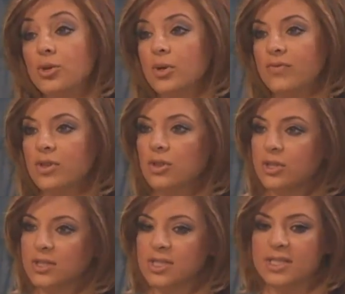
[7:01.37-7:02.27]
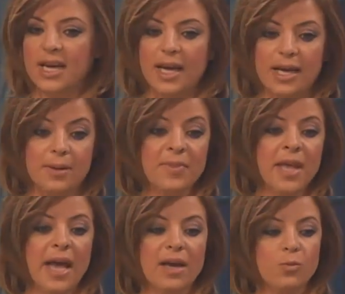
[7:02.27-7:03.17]
you even look today,
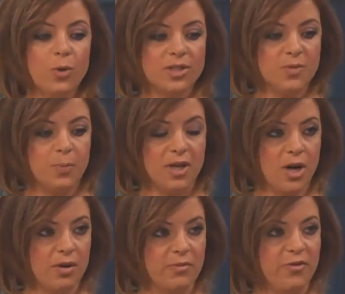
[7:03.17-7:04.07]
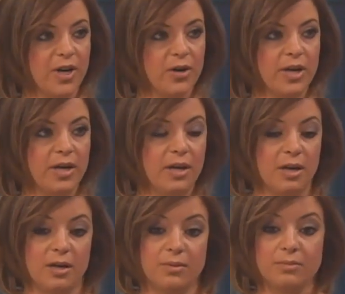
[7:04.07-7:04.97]
and what's become very
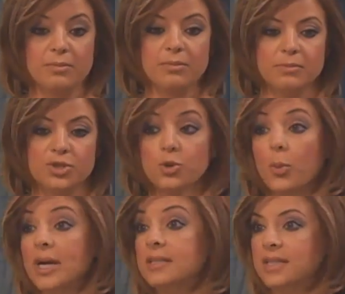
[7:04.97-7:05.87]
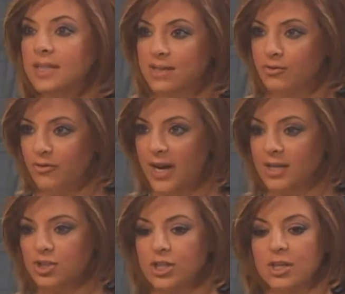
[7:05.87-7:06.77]
um, trendy in
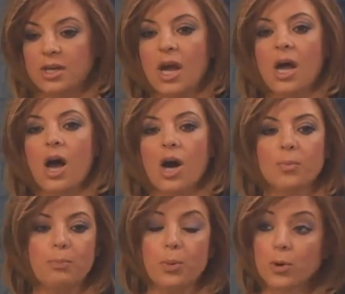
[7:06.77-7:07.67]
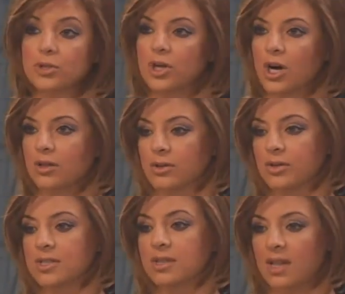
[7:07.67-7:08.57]
fashion are bold
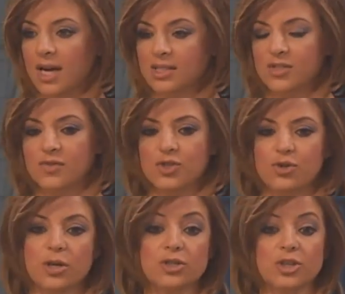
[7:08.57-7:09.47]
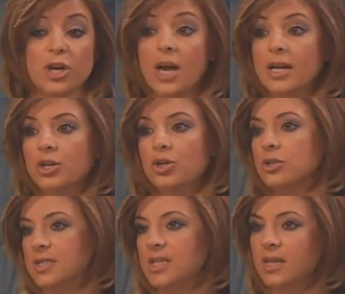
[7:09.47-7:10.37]
colors and lots of structure. And you're
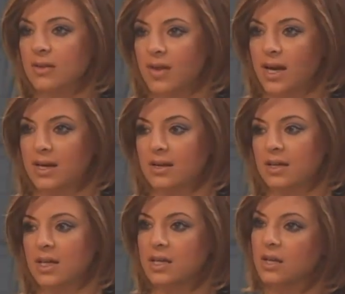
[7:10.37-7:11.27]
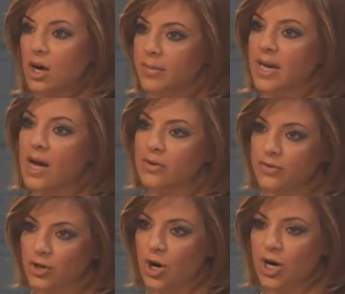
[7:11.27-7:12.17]
seeing that coming out
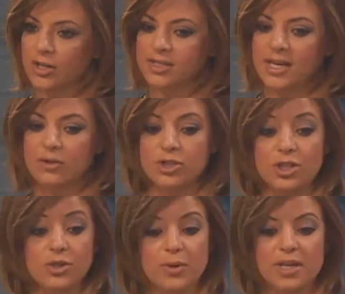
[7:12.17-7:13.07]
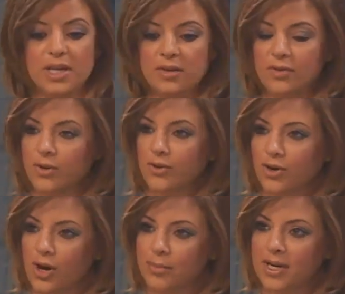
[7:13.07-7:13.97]
in the cars now too and even though they're
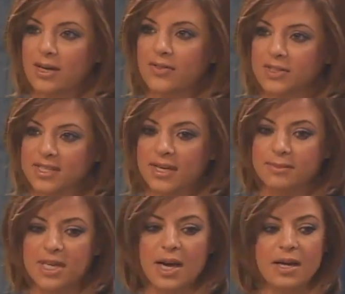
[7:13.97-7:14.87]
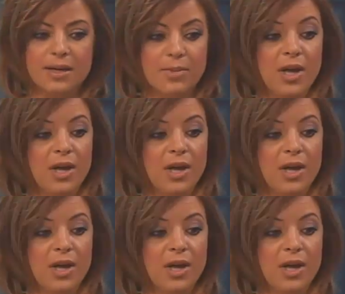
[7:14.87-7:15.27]
coming out at the same time